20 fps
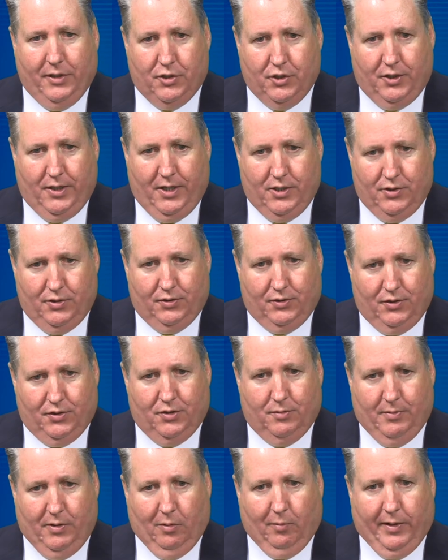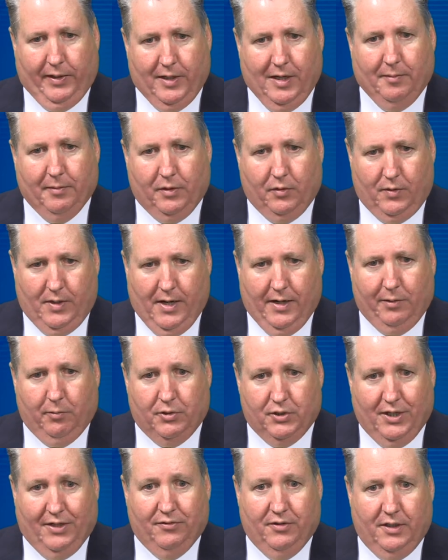education system here in Wicomico County,
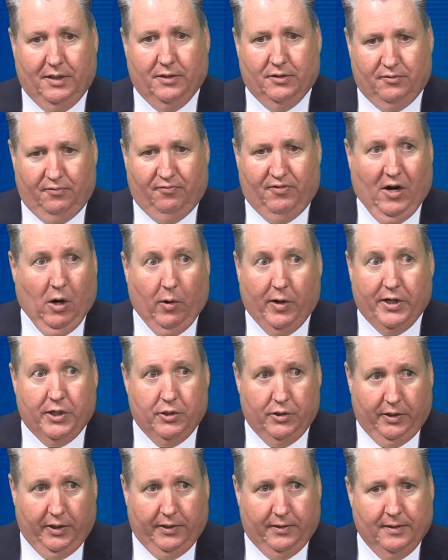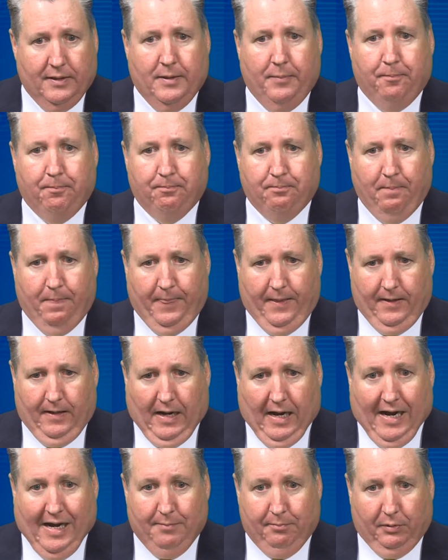which I think is very good,
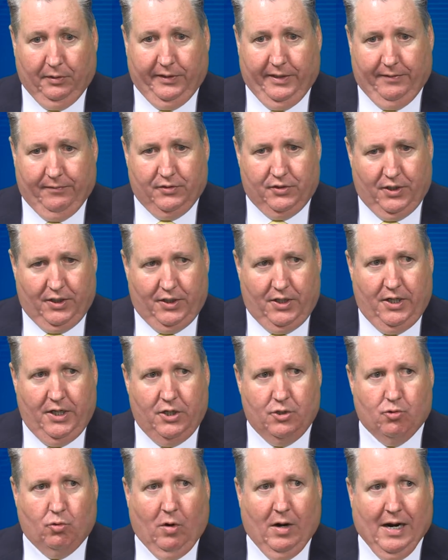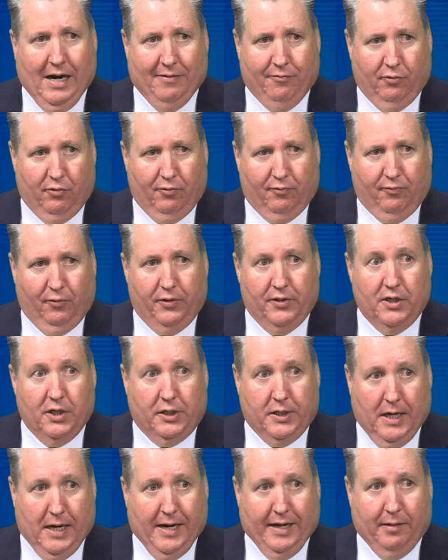I believe is a key driver for the
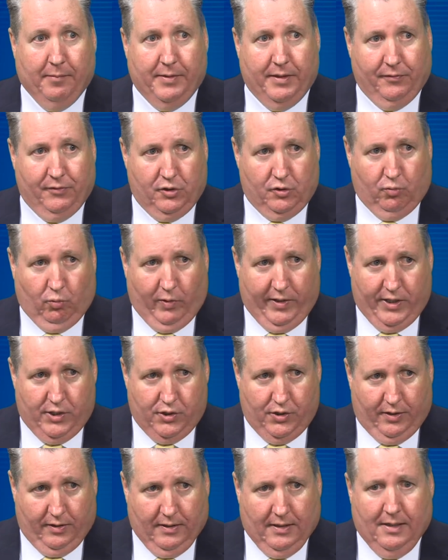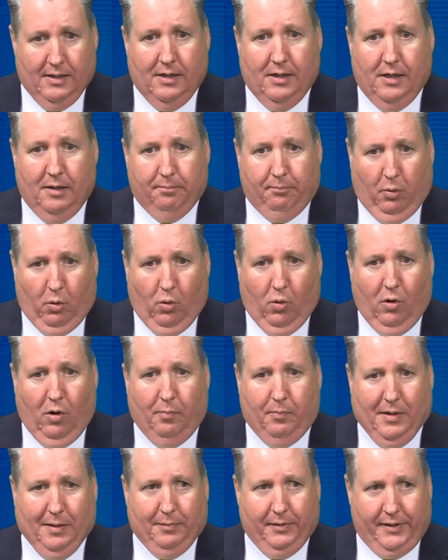economy of this region.
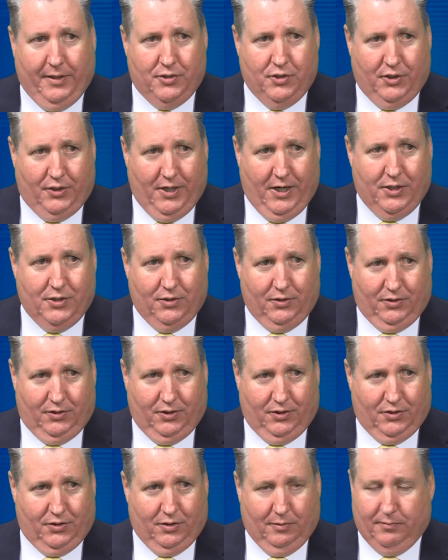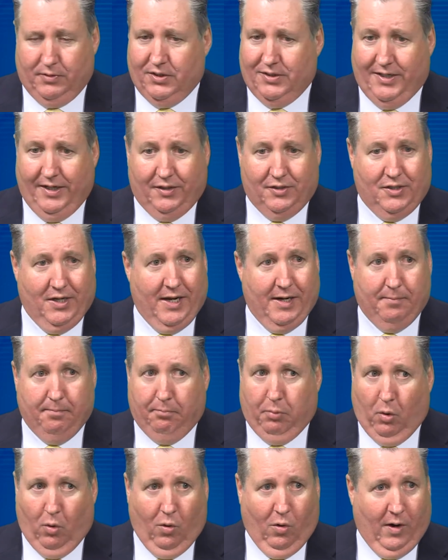Poor public education systems
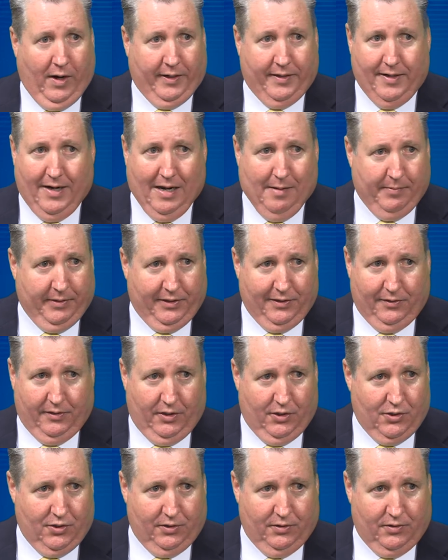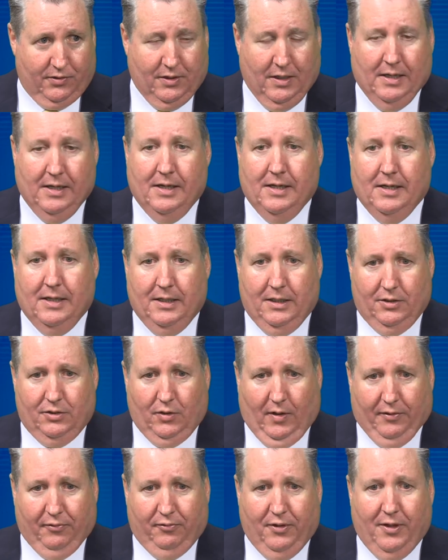dictate poor economic conditions. Yeah.
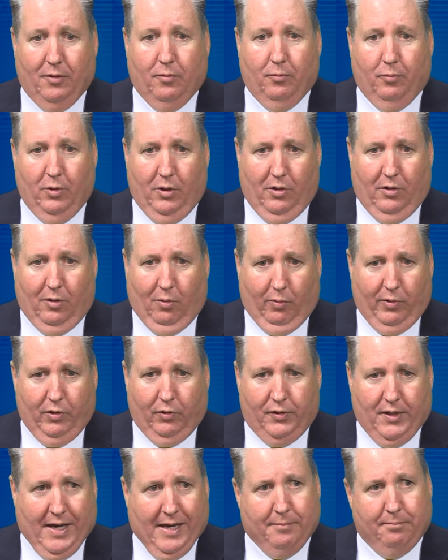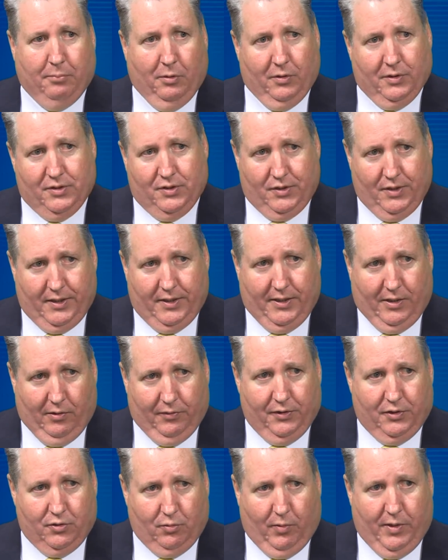So I think we're in a real catbird seat here
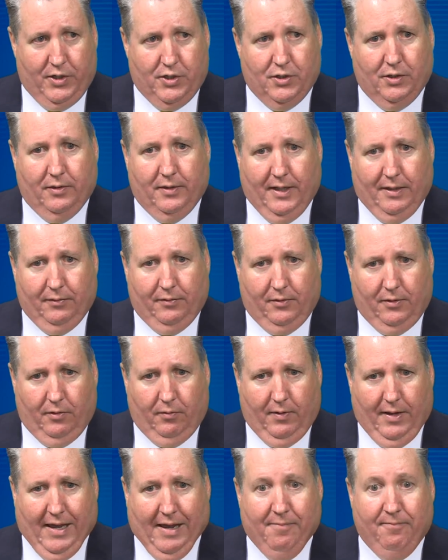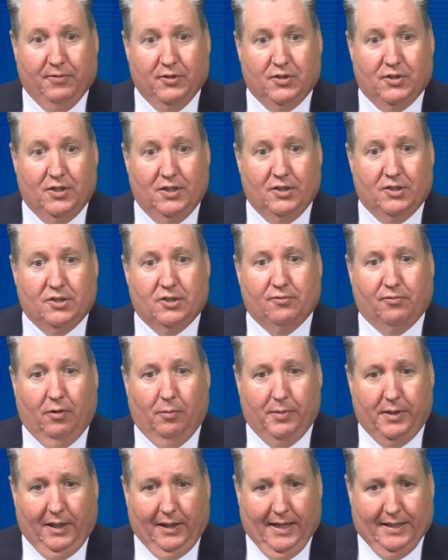in this region that their emphasis
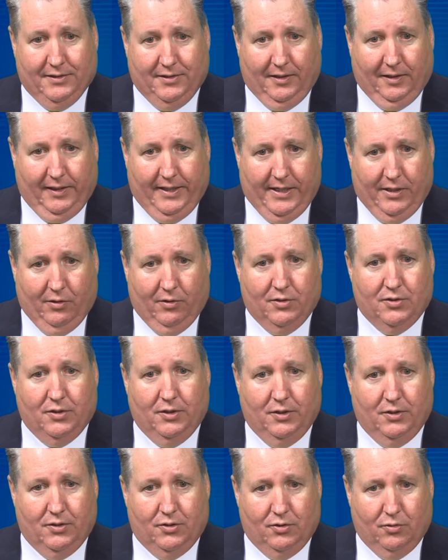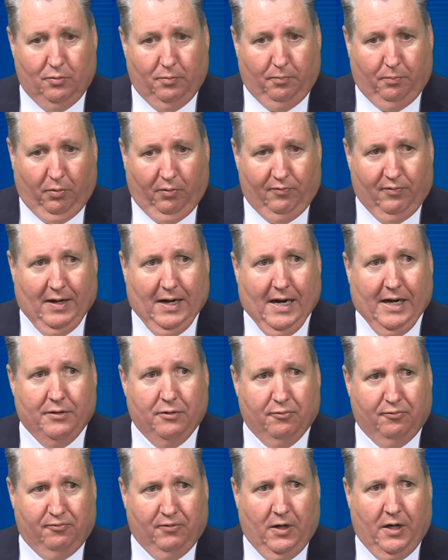from the elected leaders is to provide
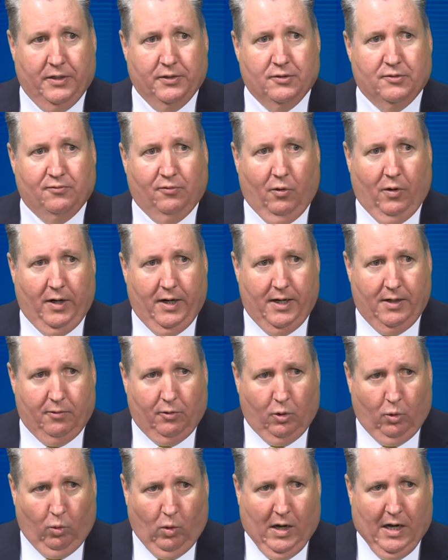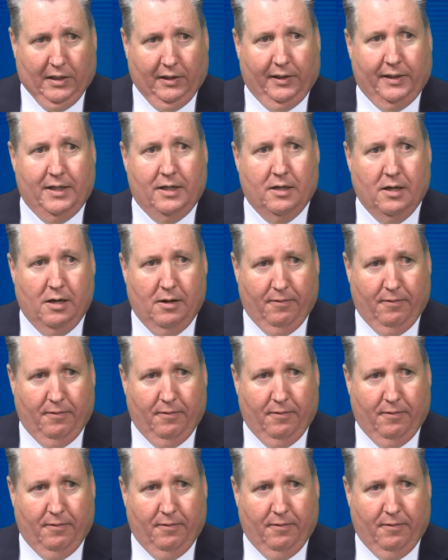the funds for a quality,